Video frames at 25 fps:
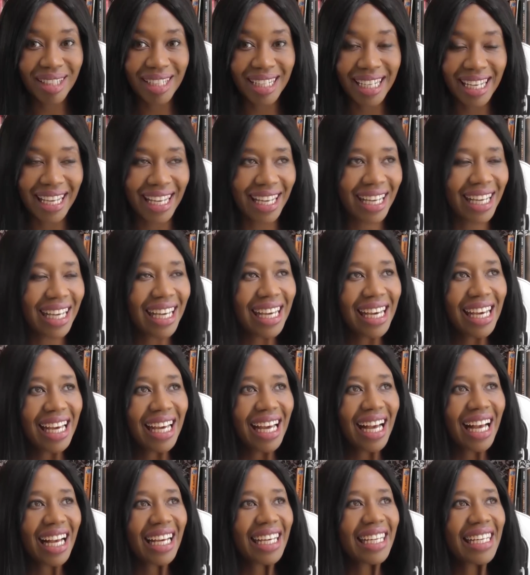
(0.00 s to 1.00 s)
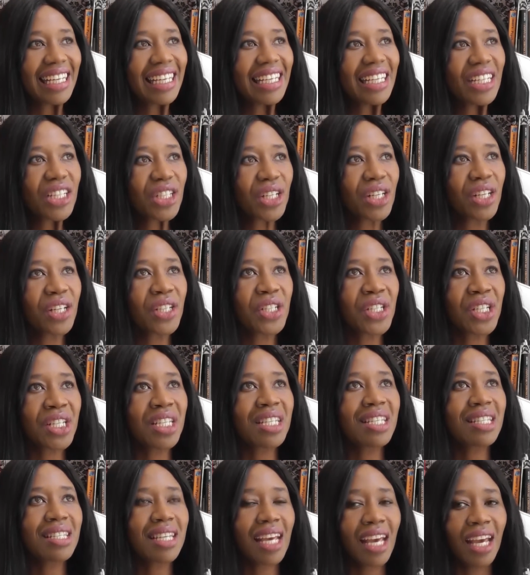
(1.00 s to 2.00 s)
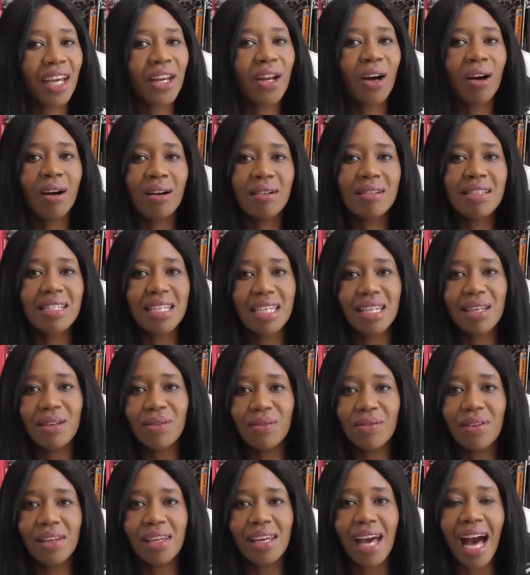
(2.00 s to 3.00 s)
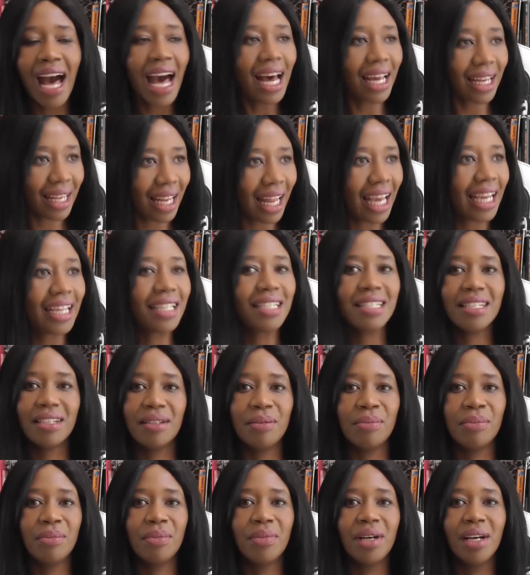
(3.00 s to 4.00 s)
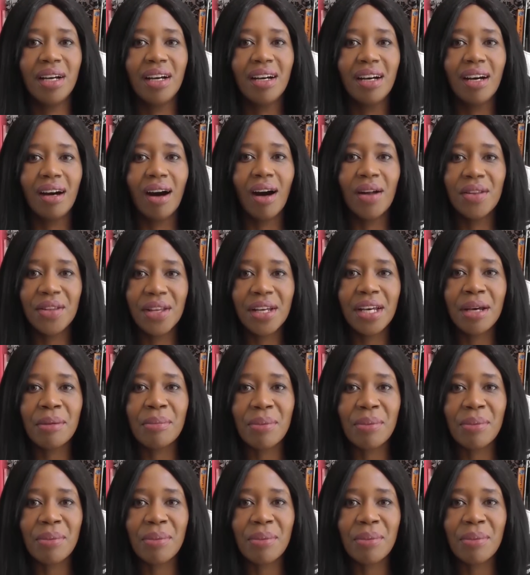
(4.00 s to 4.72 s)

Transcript: okay? He should have just stayed on TV. I liked him on The